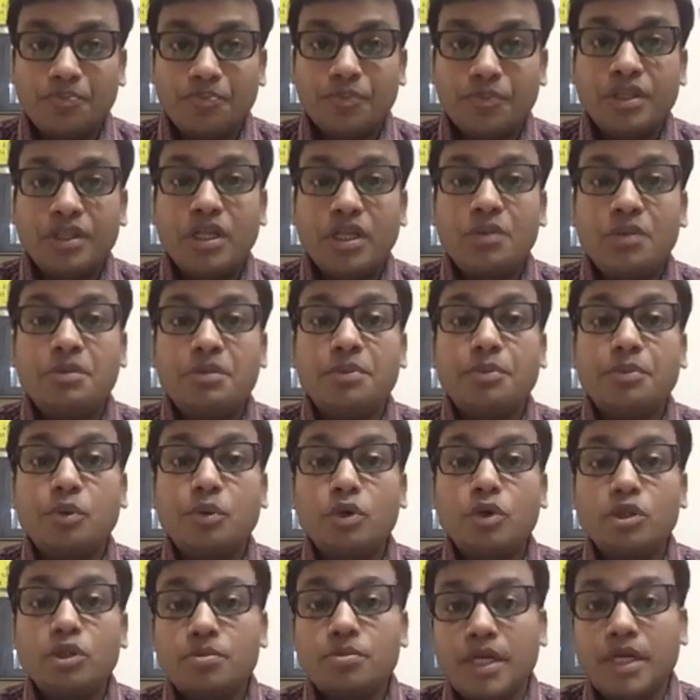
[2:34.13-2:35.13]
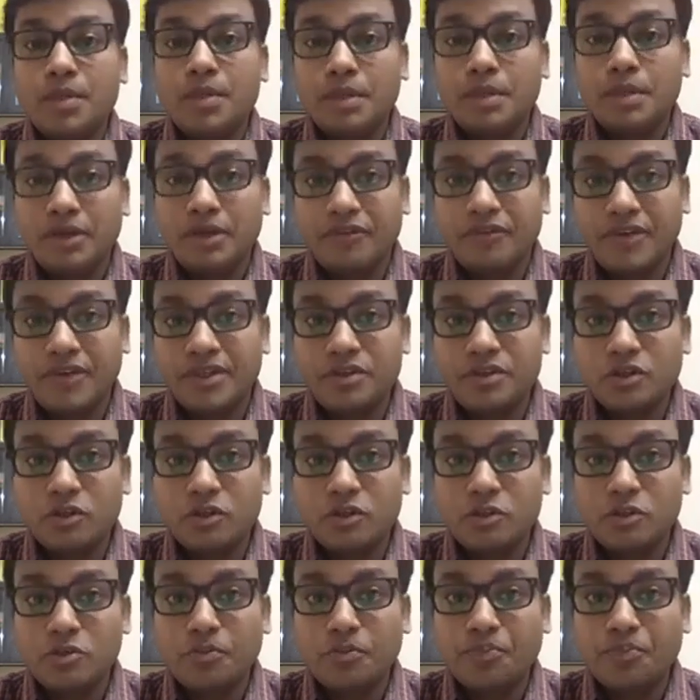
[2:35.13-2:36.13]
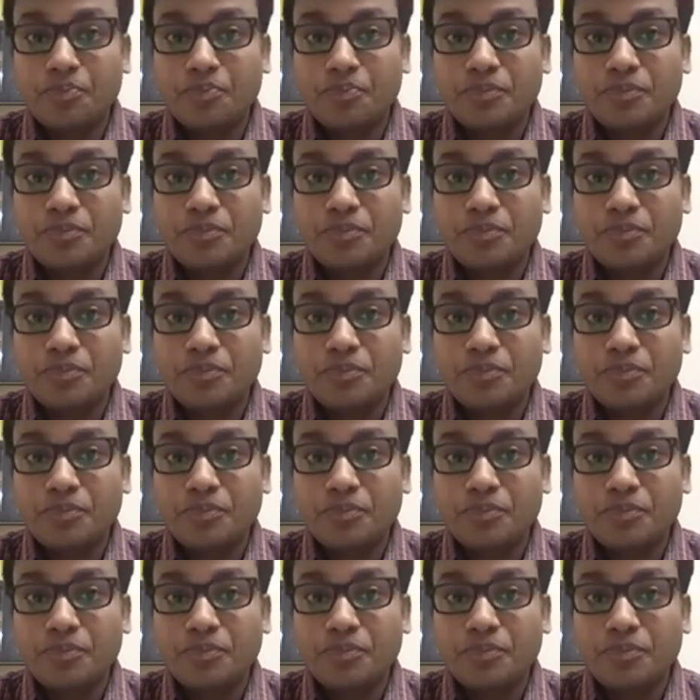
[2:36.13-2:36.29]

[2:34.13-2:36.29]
There'll be post-pandemic effects also.